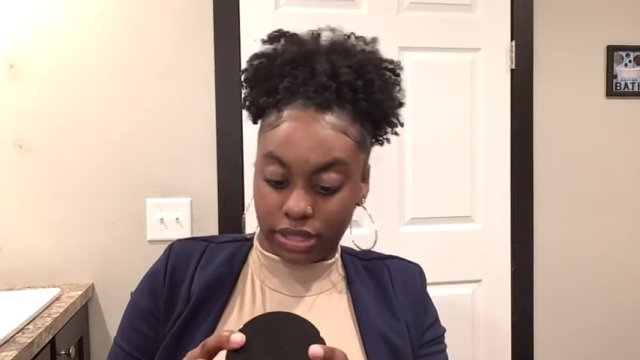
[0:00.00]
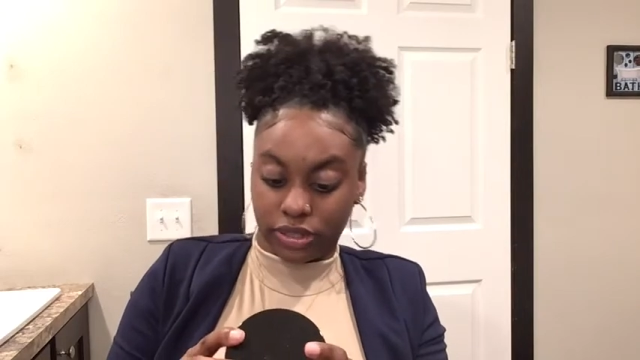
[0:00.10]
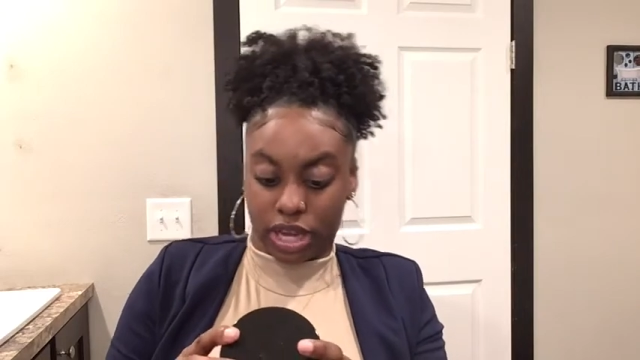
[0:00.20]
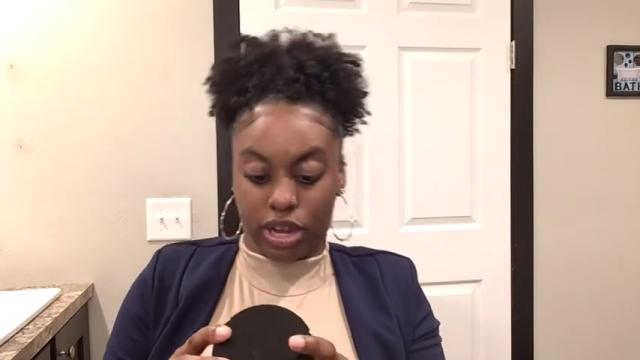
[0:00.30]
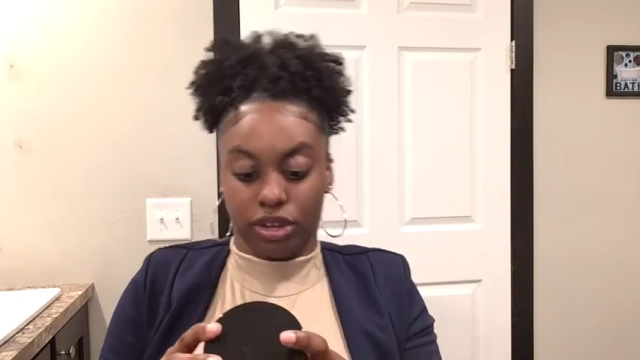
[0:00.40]

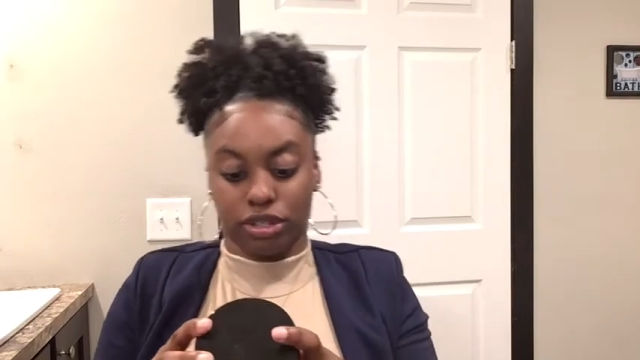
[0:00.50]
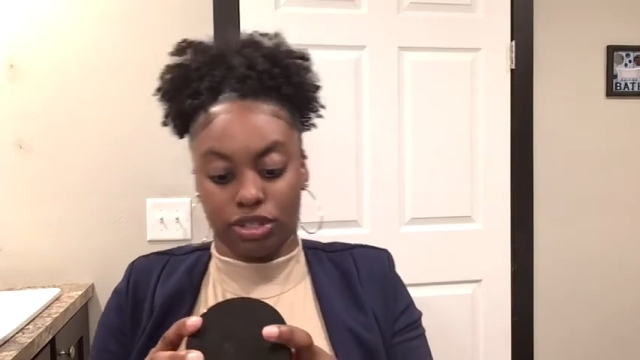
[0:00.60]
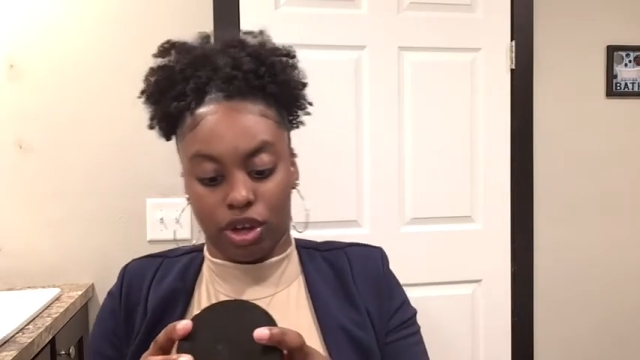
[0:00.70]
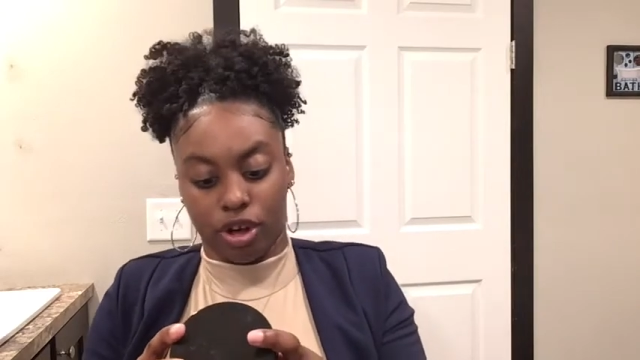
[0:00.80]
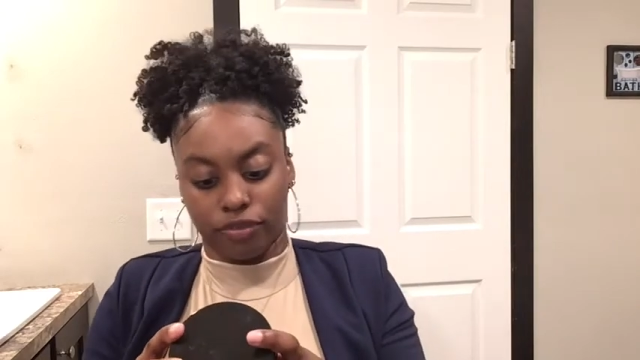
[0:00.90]
hair
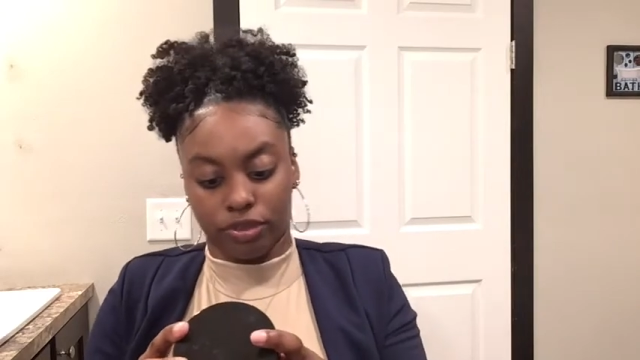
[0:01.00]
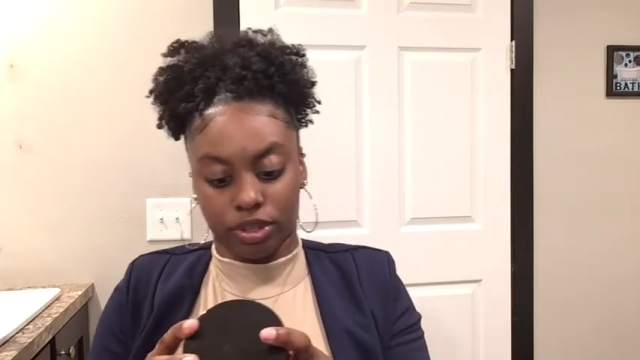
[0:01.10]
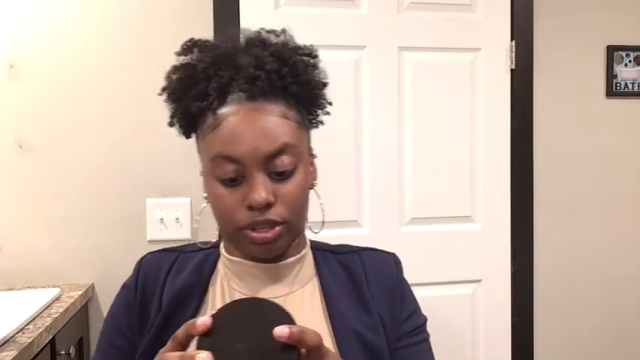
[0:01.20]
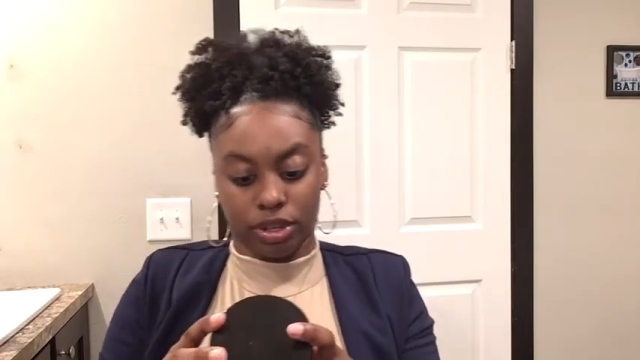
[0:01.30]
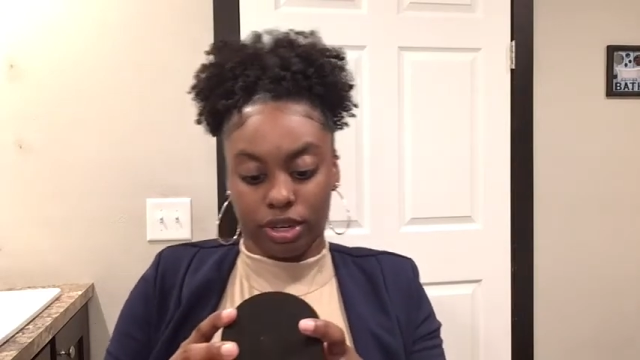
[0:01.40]

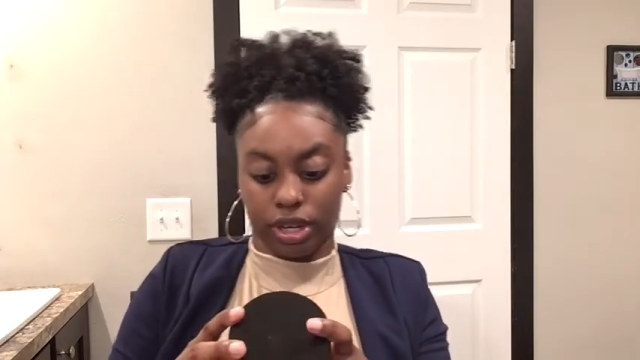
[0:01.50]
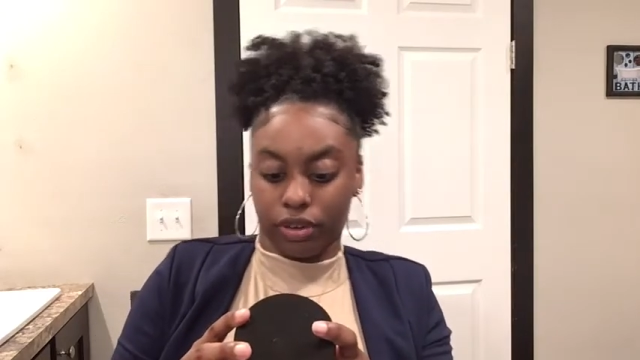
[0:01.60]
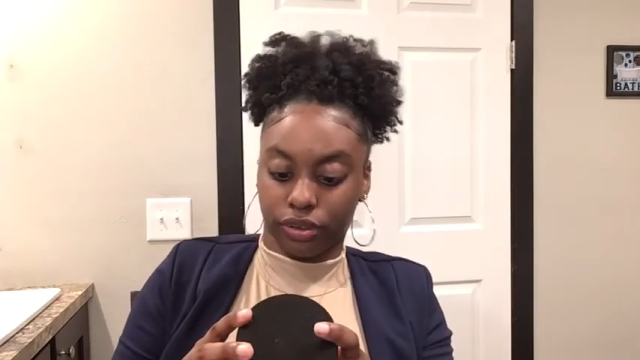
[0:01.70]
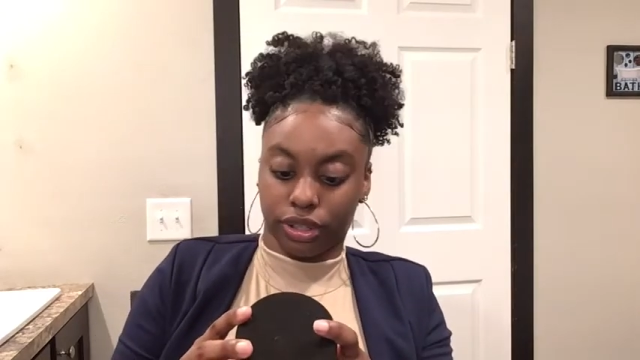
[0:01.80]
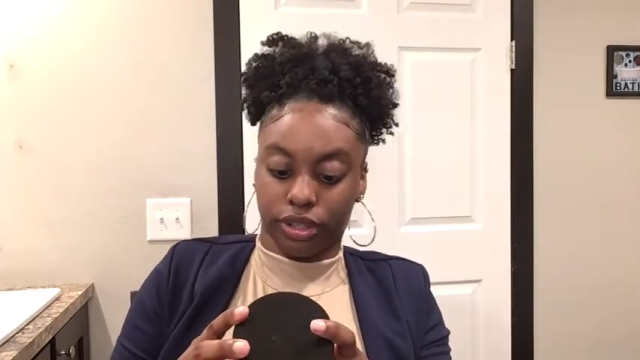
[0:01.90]
softer,
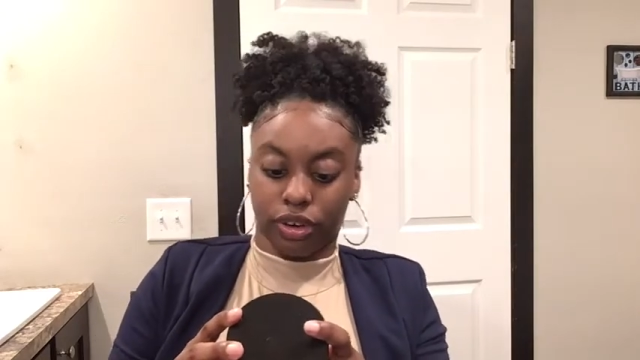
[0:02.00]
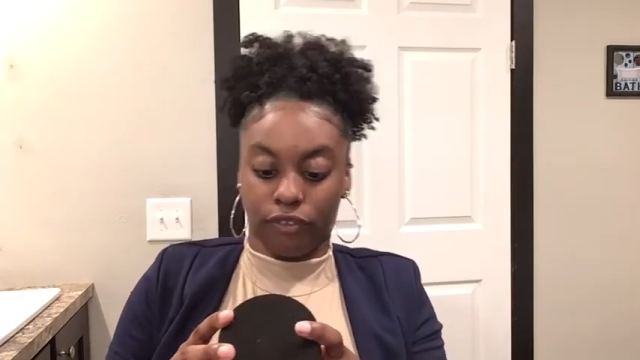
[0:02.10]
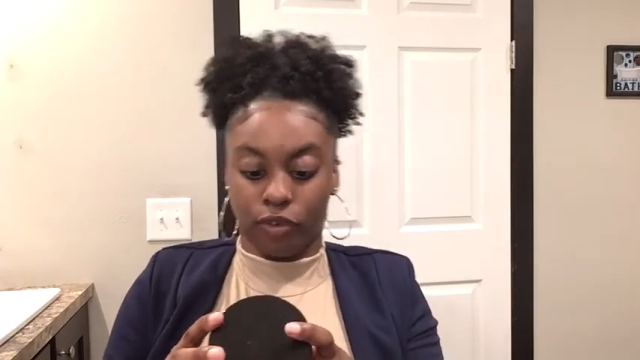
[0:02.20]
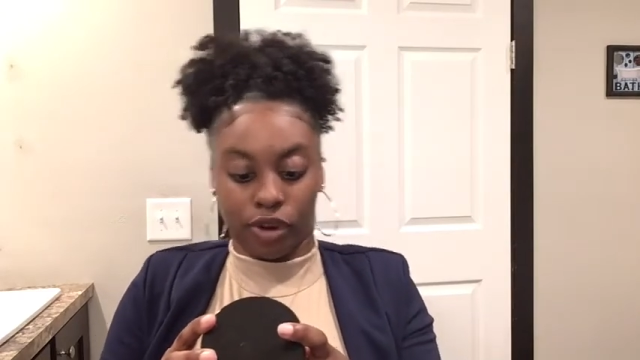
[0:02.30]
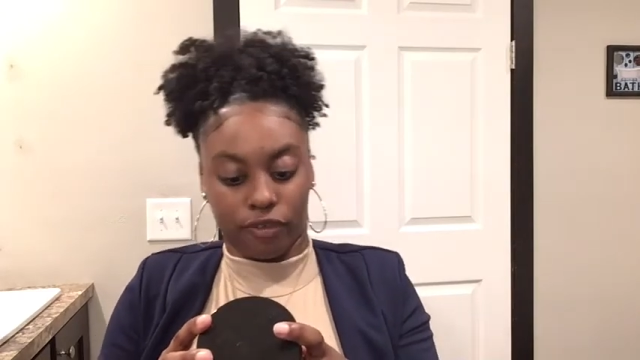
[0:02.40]
healthier,
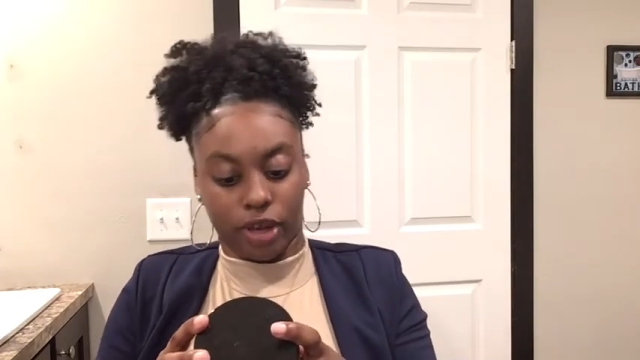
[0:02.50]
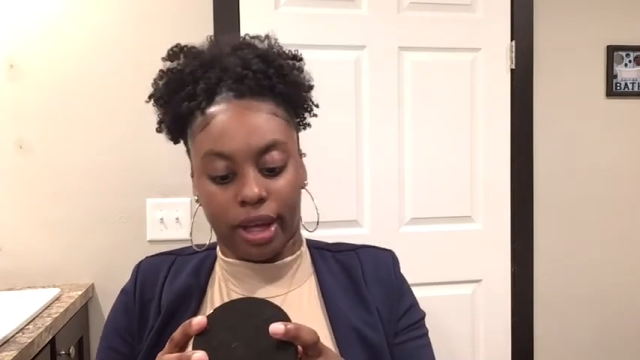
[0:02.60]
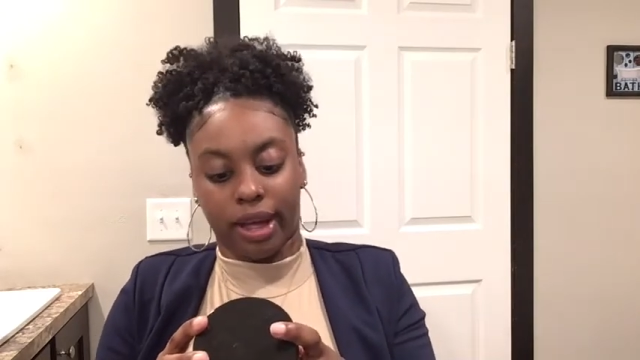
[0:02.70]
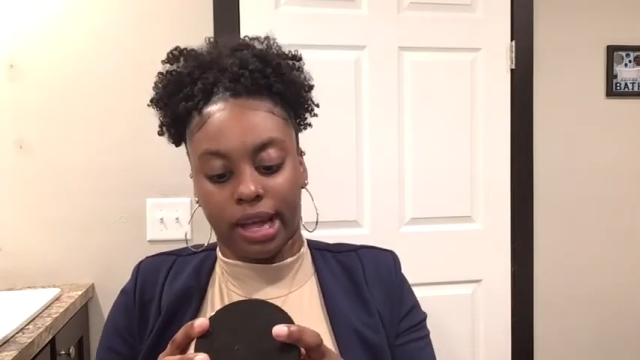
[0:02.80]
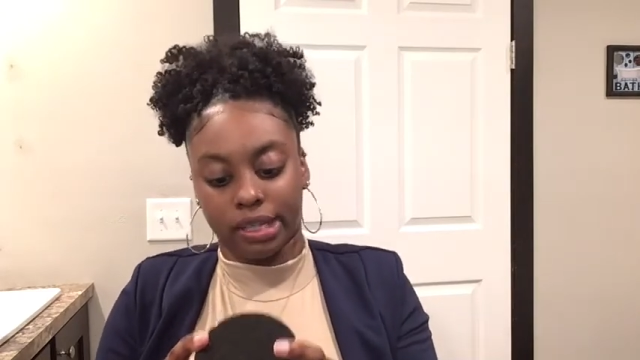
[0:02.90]

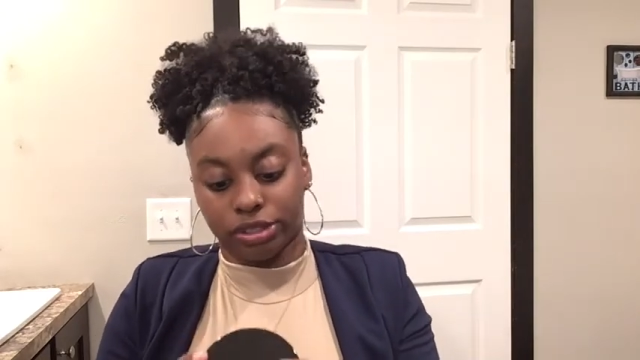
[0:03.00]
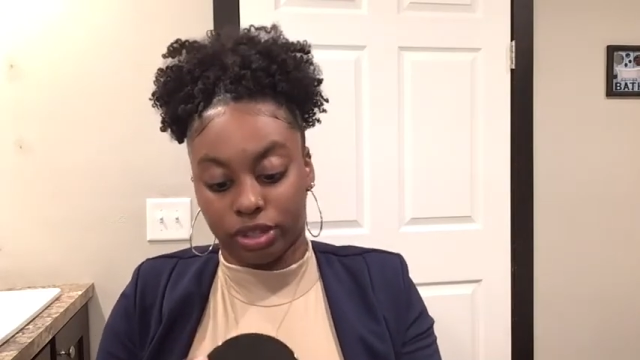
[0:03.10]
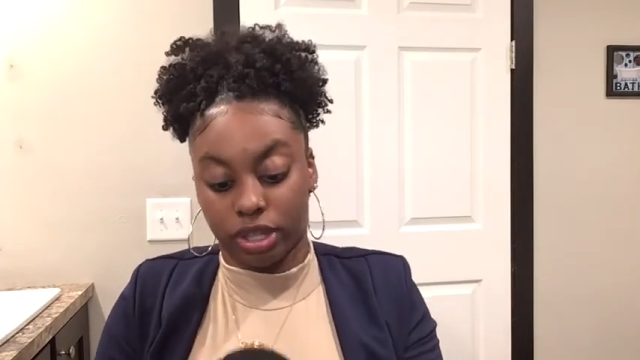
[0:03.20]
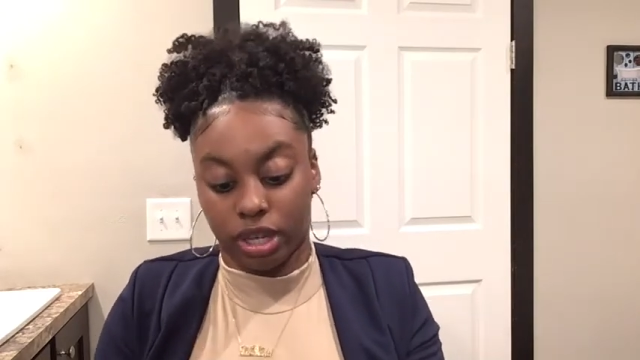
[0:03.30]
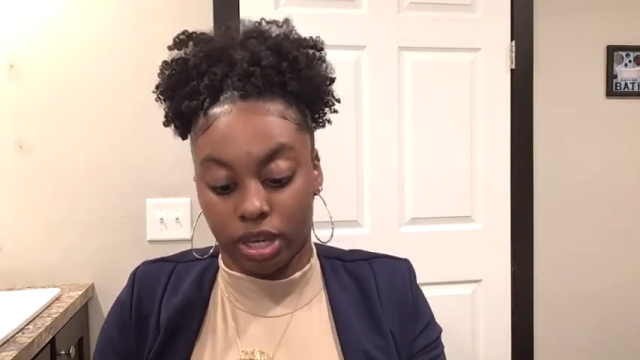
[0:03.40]
fortified,
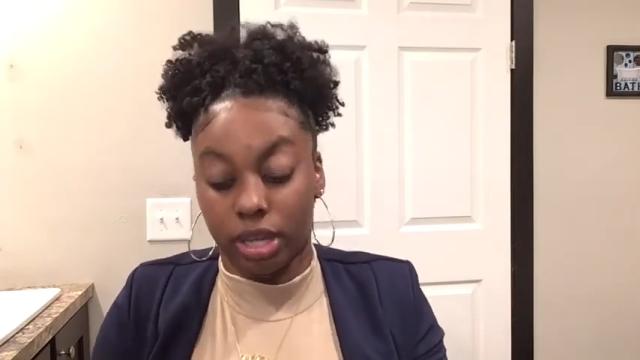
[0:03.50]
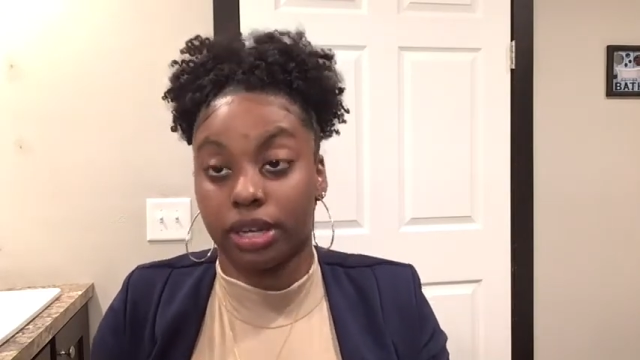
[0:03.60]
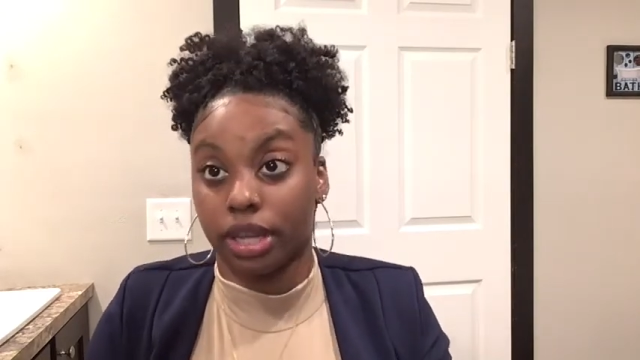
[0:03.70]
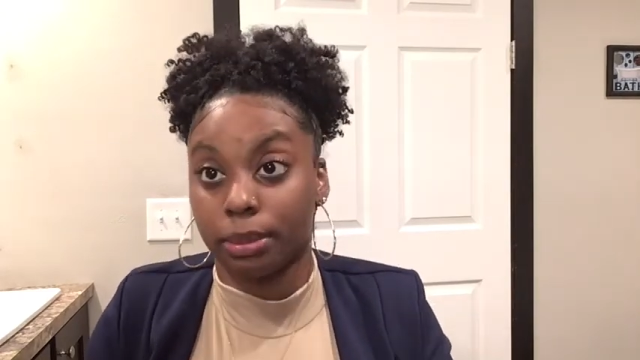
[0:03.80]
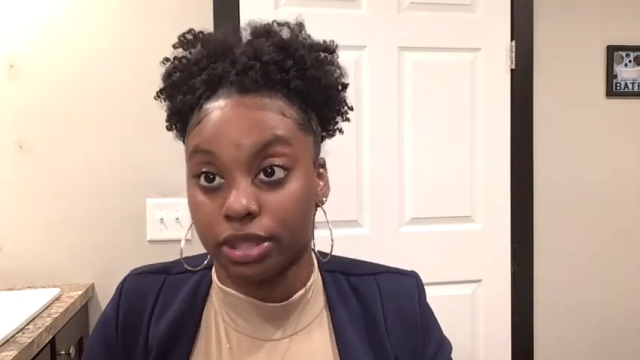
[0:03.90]
hydrated, and
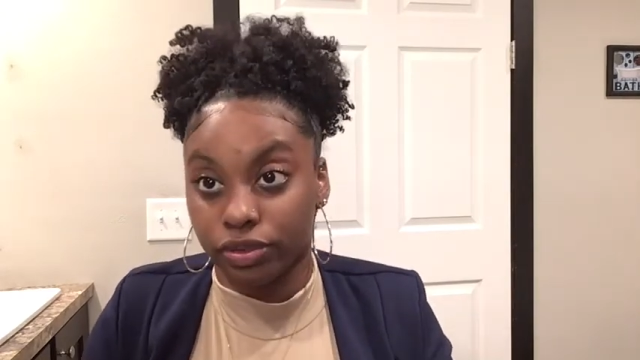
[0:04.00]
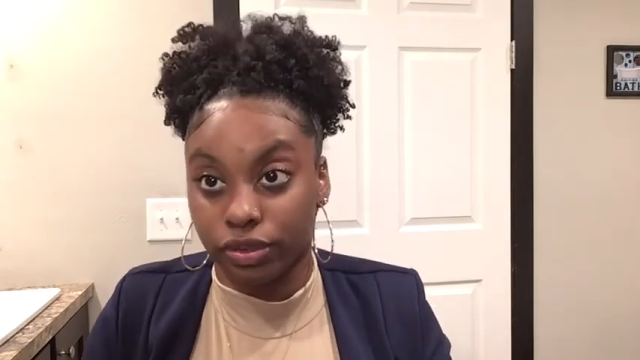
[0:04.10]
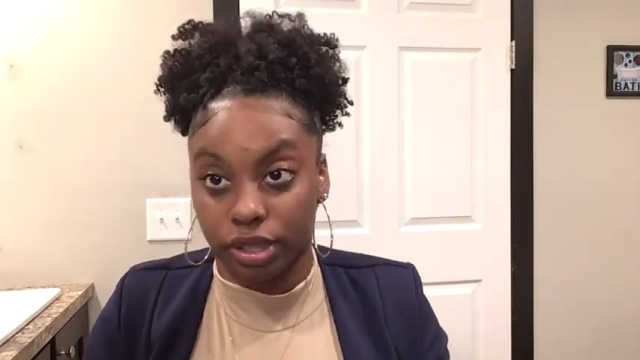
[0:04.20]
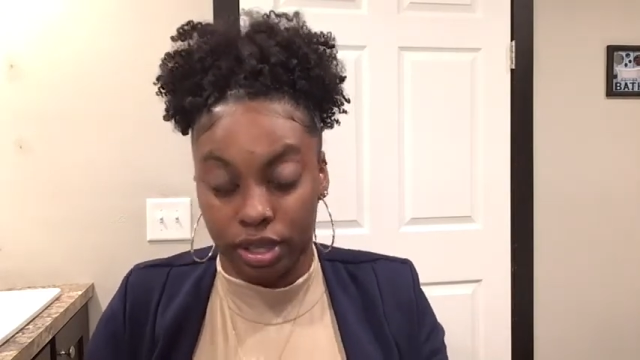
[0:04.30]
damage-free.